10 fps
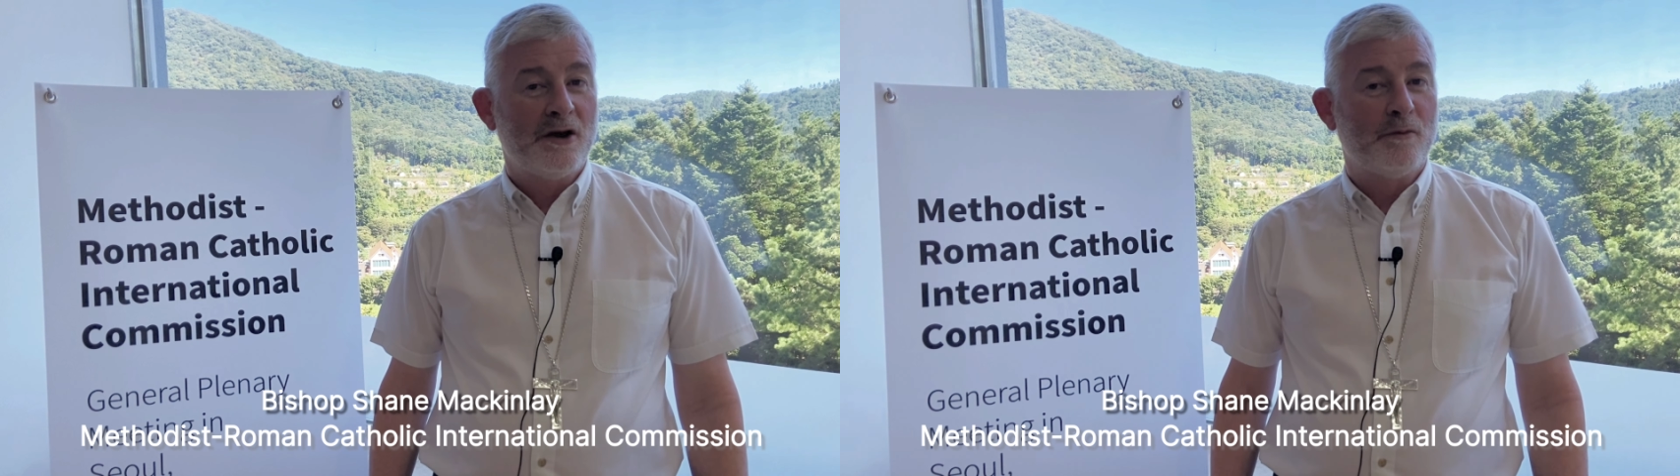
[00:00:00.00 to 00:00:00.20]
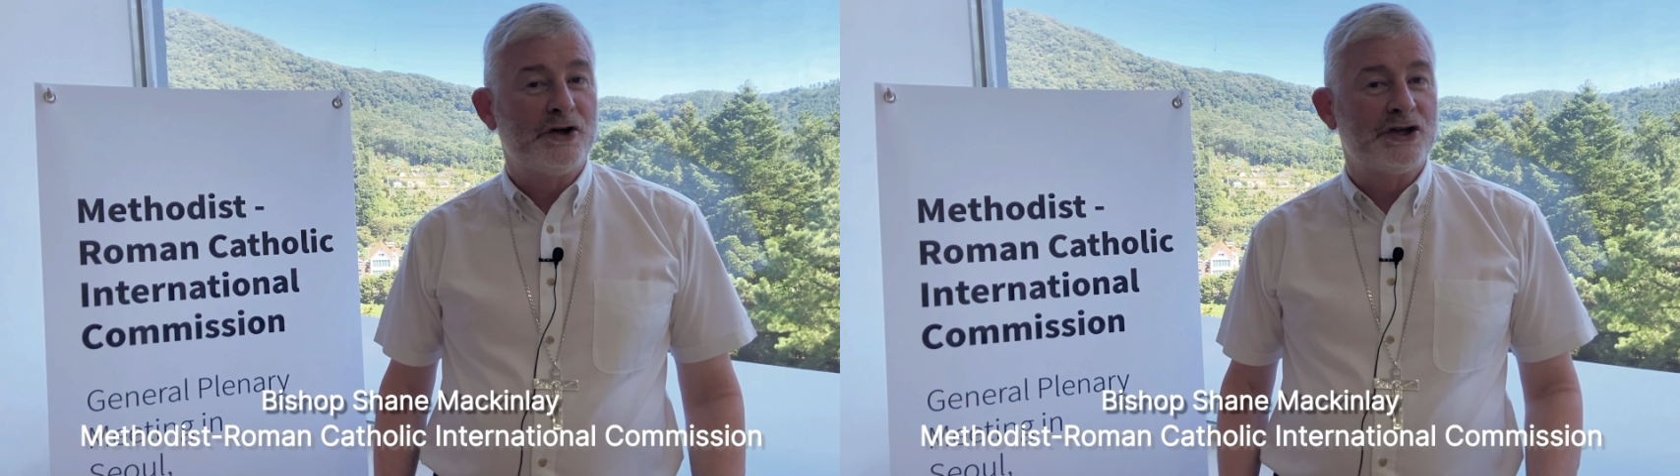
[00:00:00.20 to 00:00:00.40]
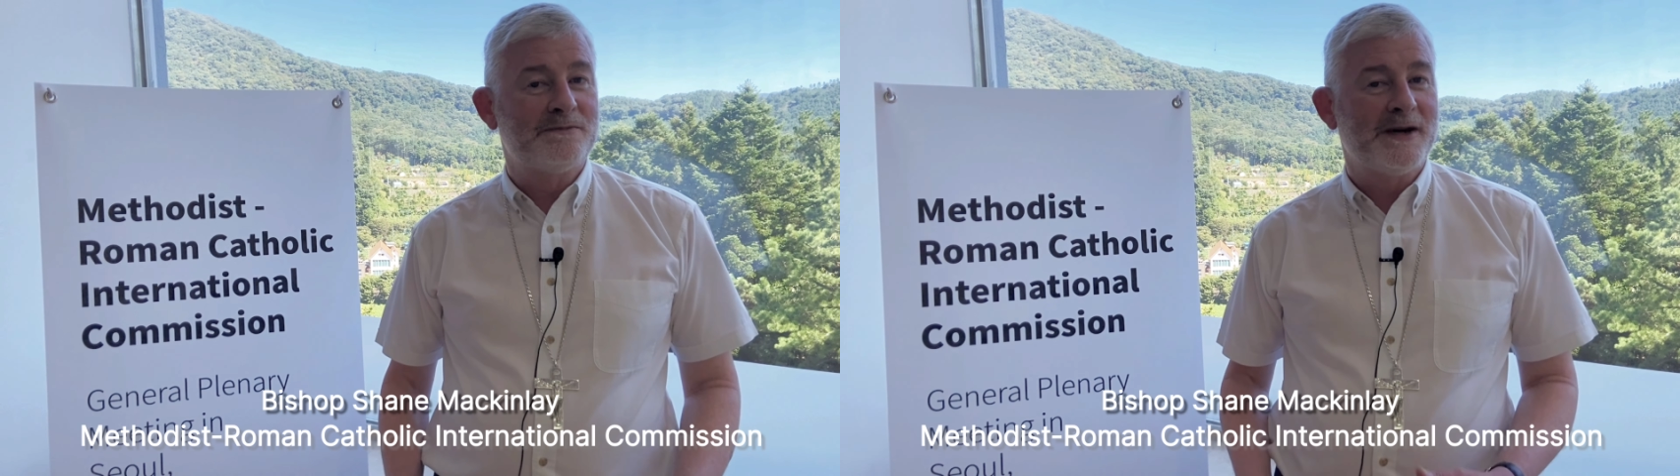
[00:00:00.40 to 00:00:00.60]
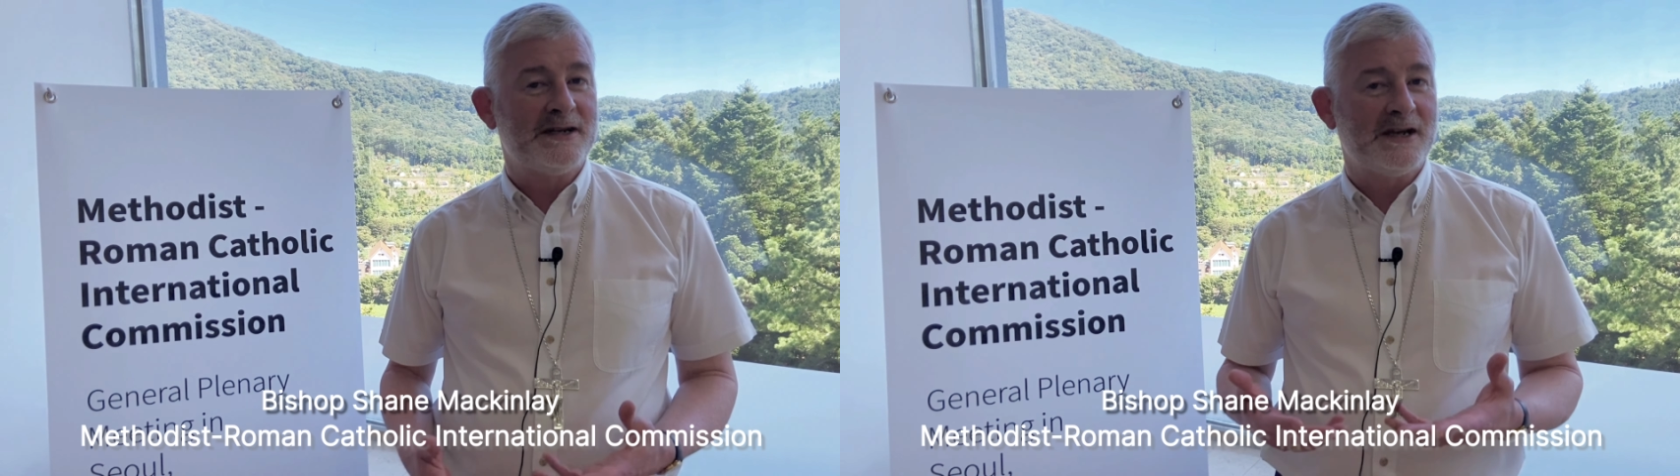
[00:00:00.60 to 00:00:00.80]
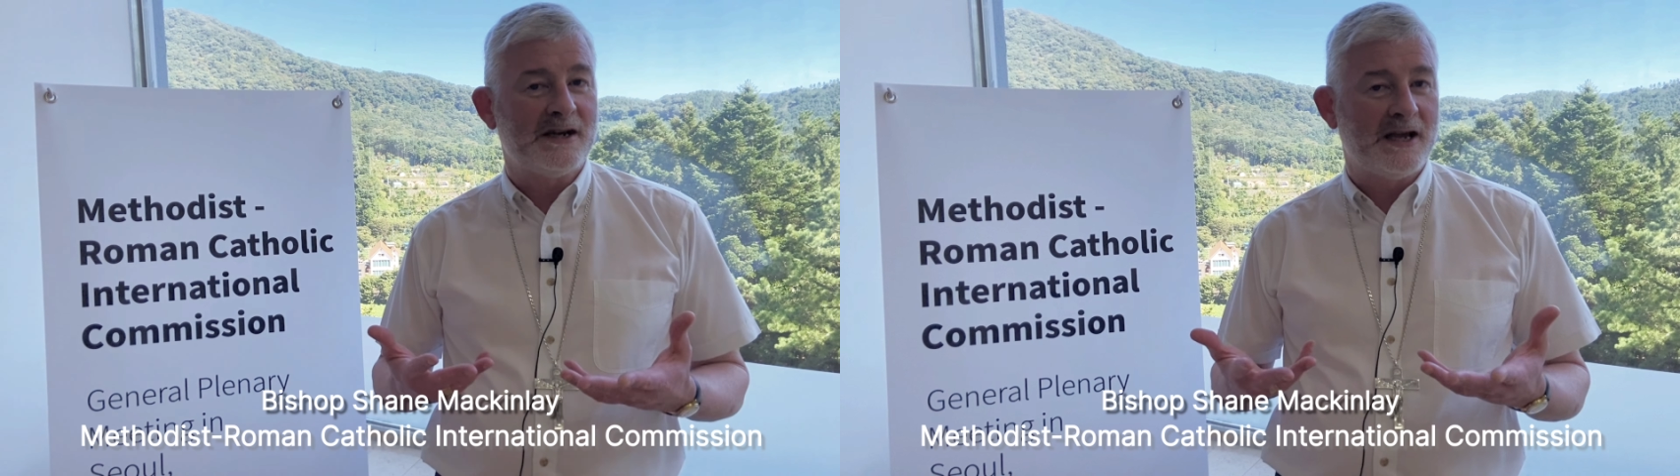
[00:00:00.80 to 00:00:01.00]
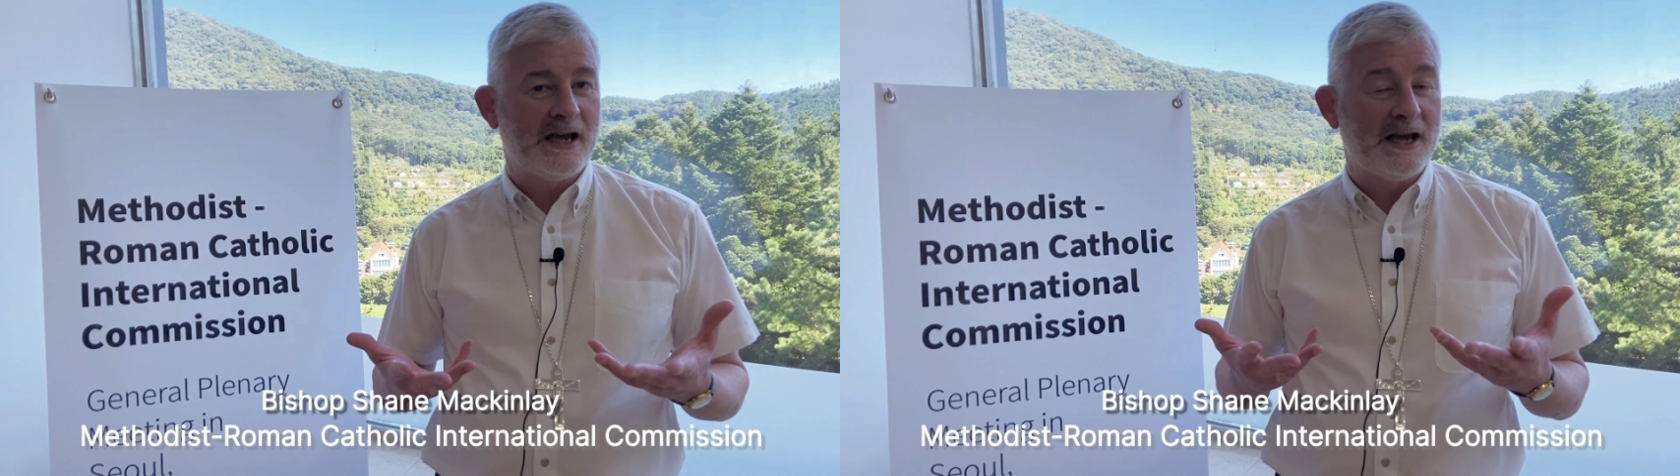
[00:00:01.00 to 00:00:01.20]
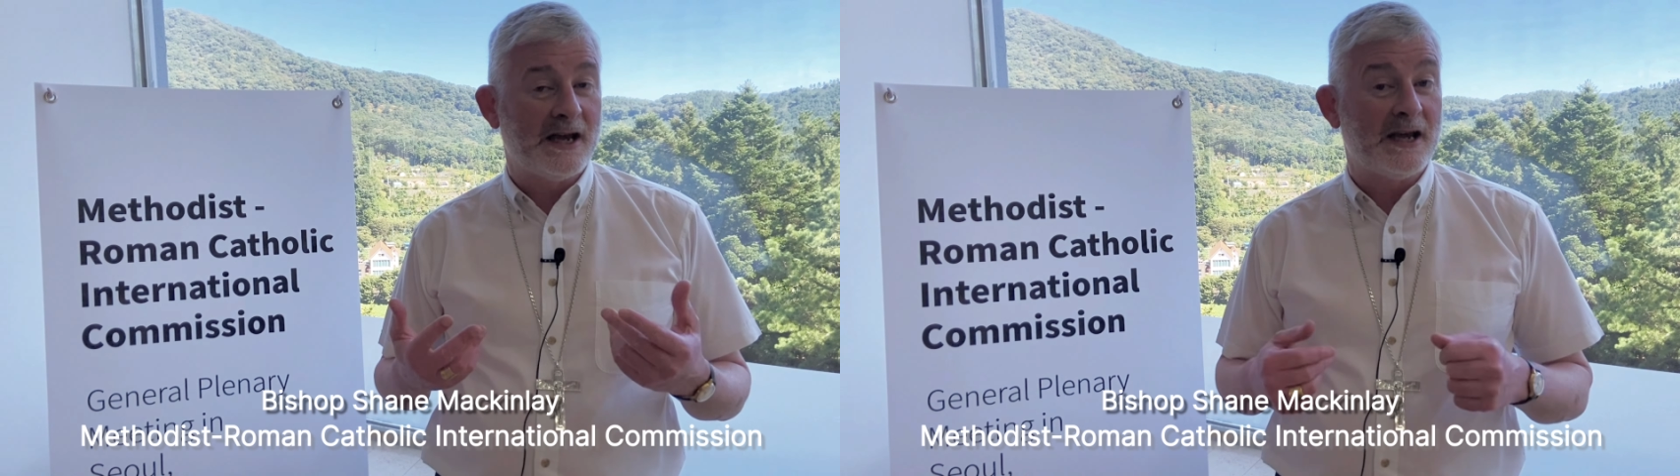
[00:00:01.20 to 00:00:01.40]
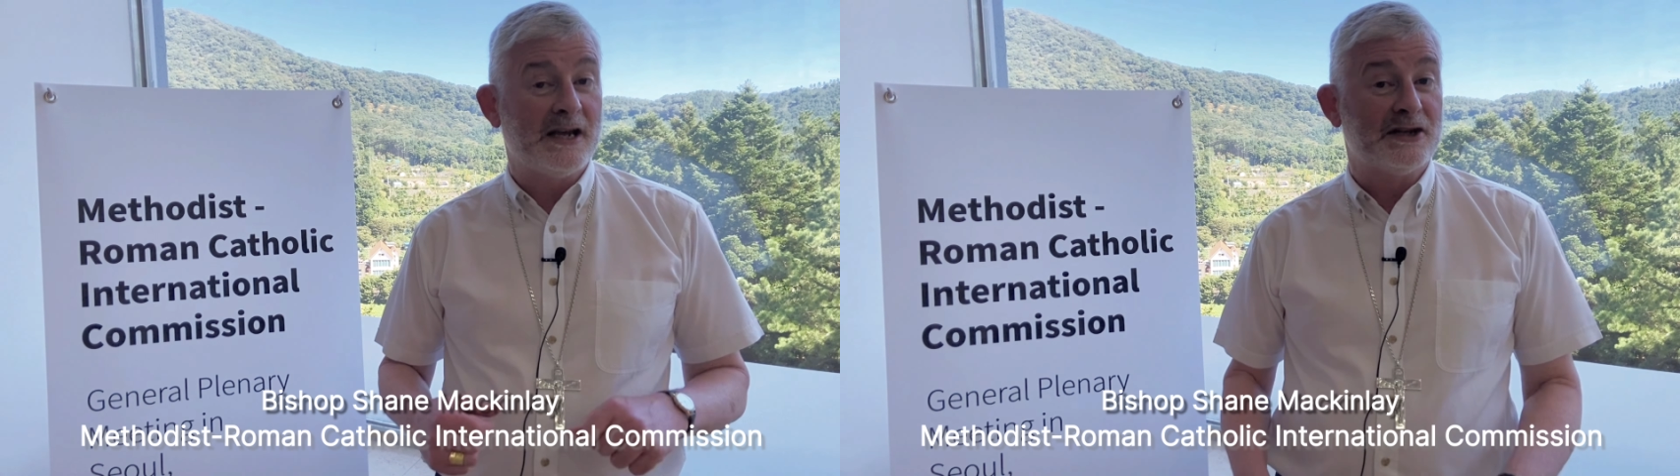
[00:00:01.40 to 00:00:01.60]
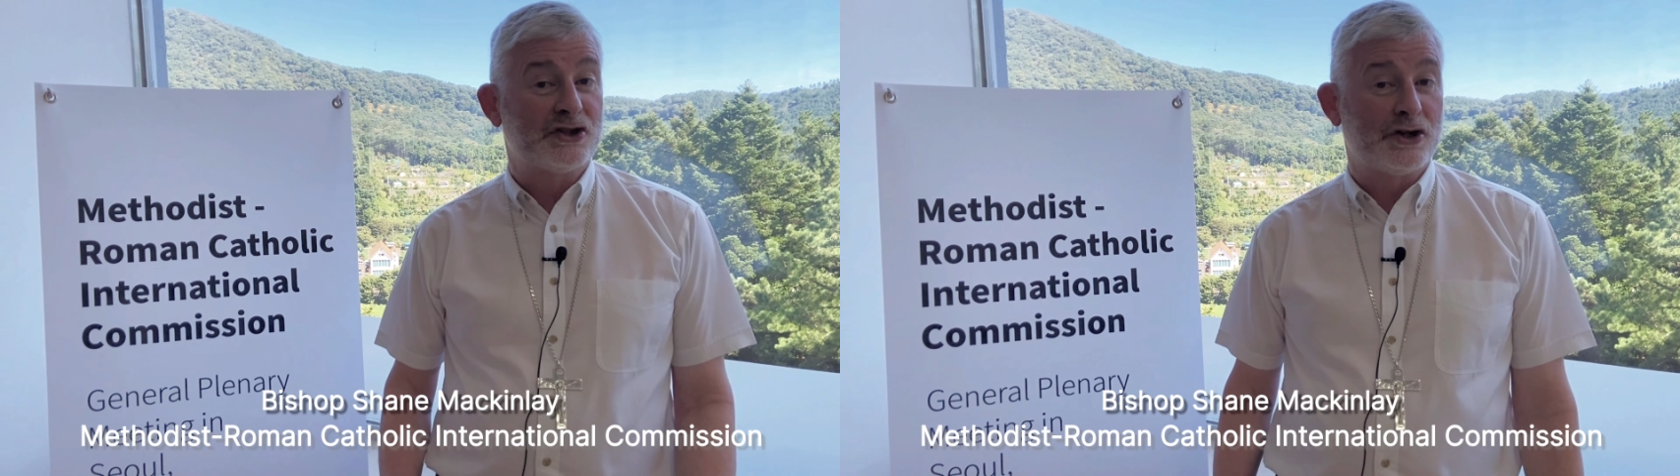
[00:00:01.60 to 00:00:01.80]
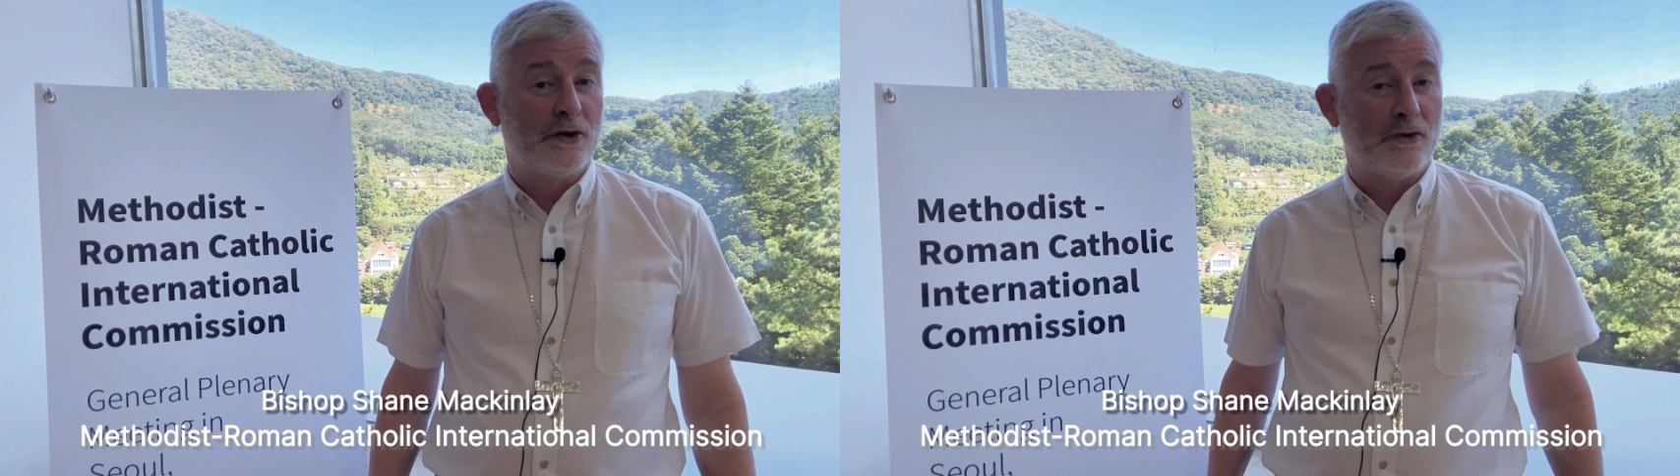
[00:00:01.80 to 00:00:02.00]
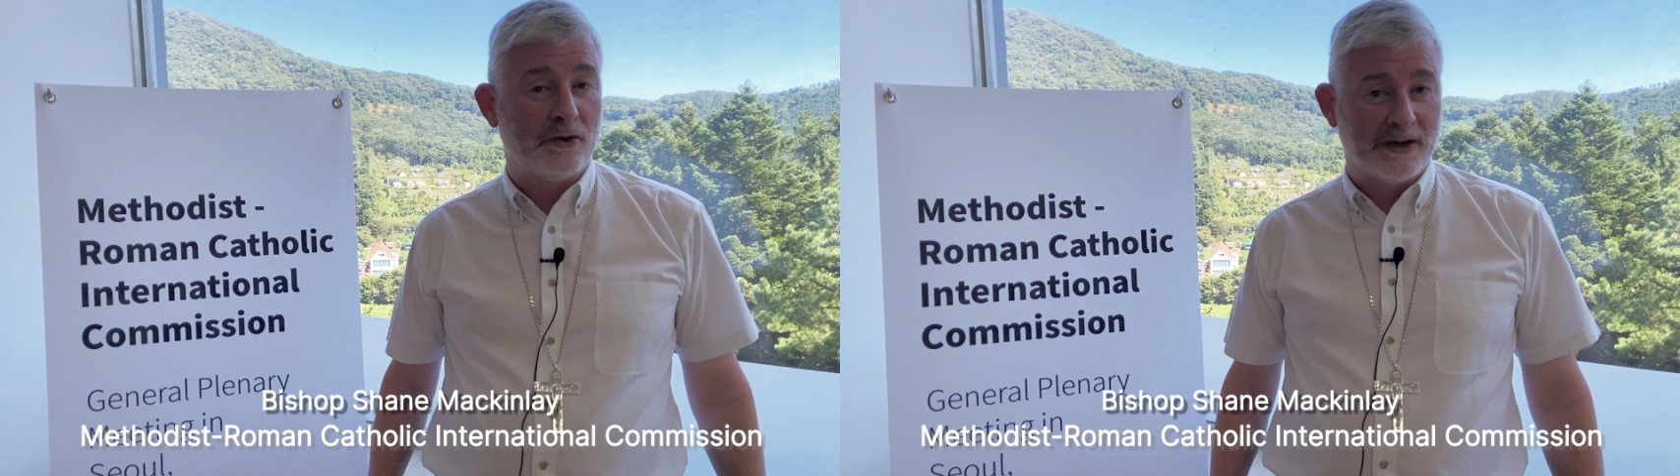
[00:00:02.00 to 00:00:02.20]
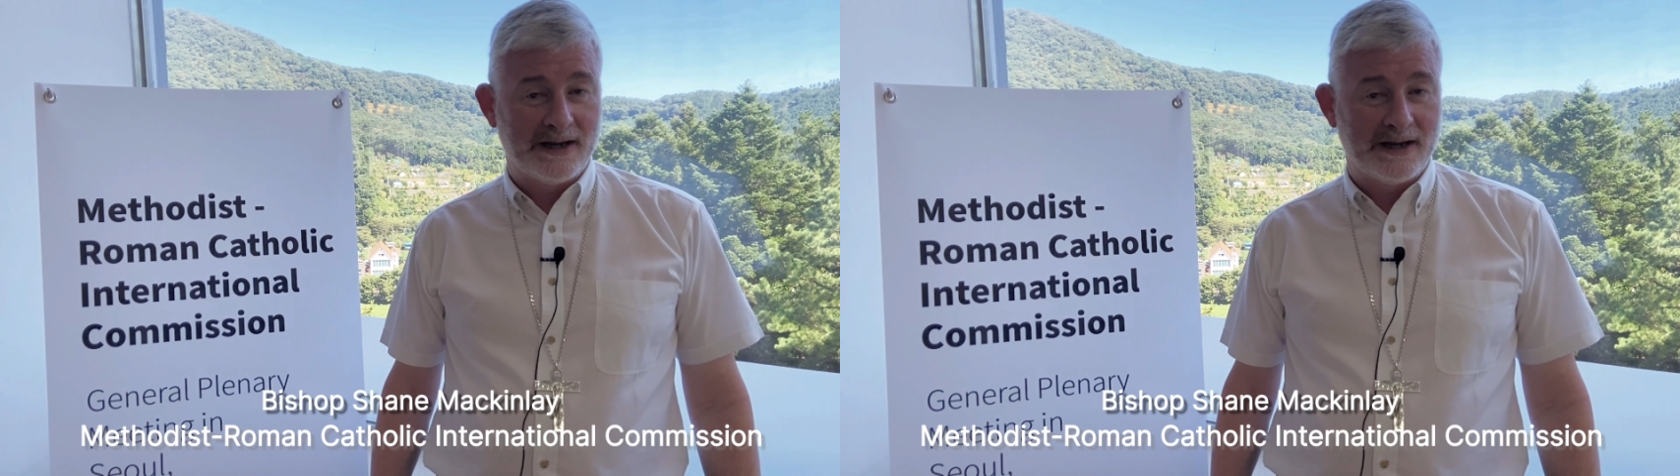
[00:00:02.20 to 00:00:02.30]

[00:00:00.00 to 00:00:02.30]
which is meeting here in Seoul,